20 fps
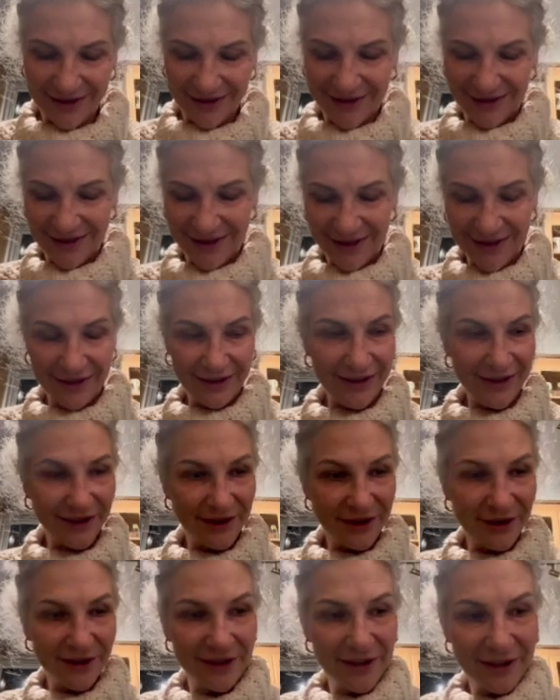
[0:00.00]

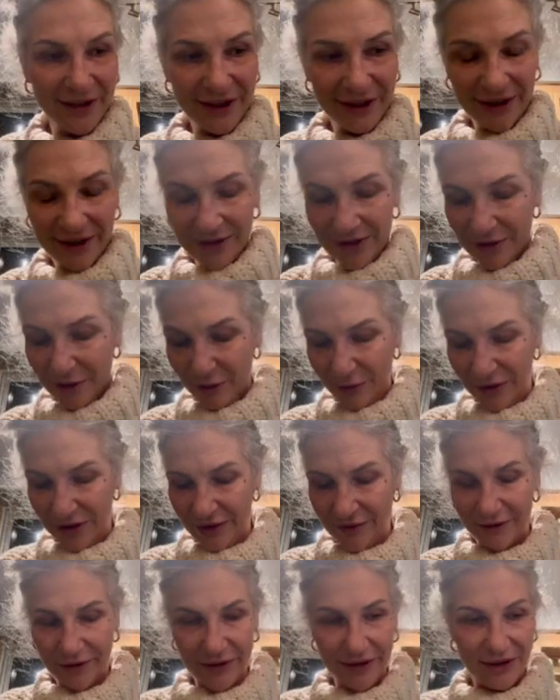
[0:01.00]
declutter,
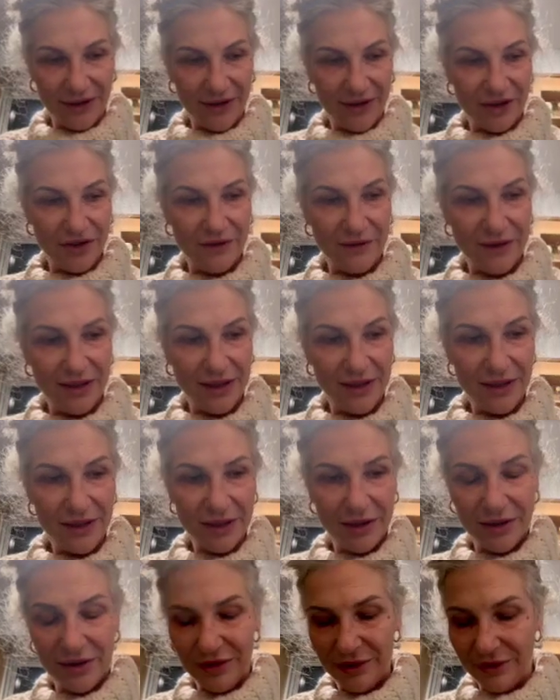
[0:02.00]
whatever it is you need
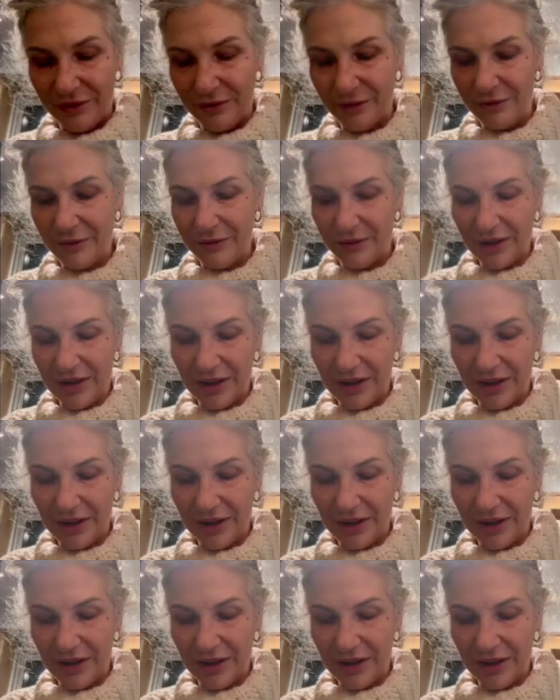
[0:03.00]
to do.